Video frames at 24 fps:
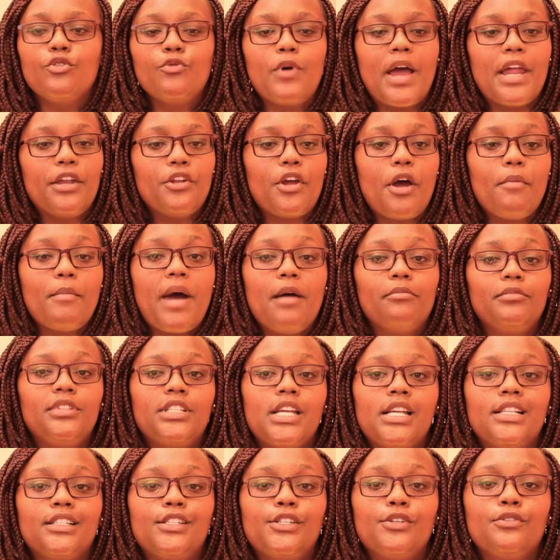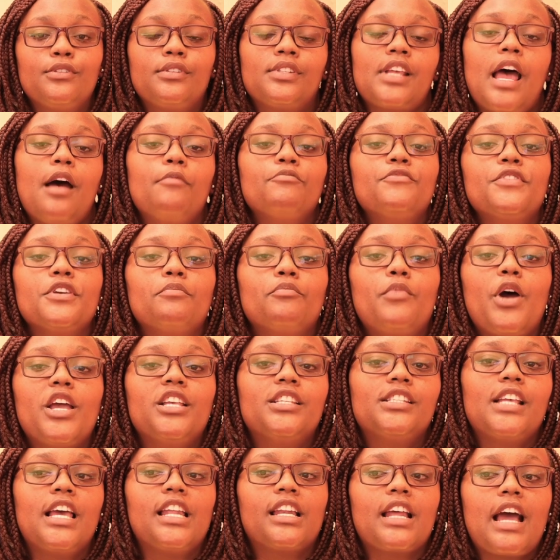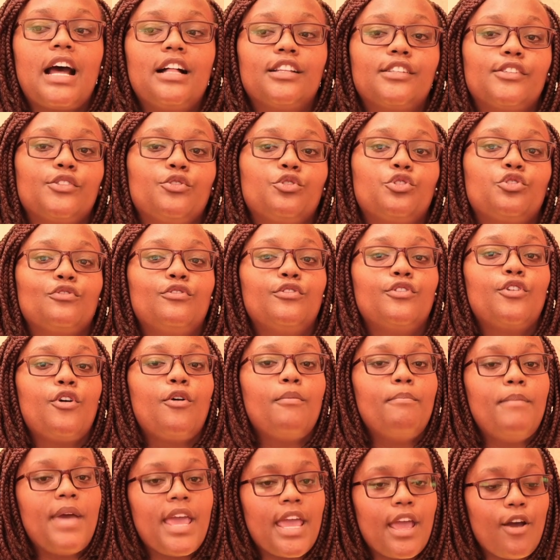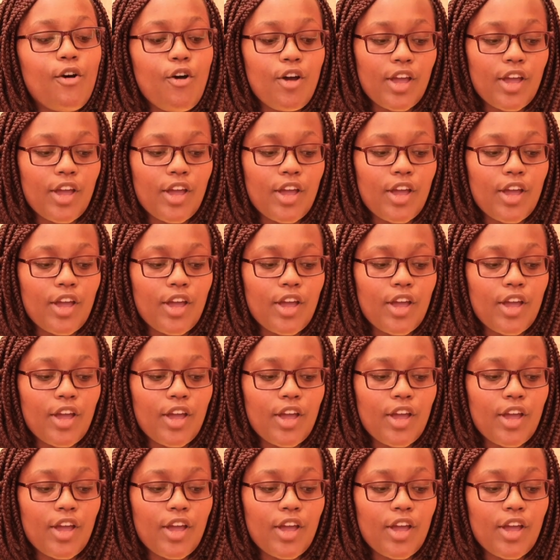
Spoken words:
When your mom tells you something, boys and girls, you should obey.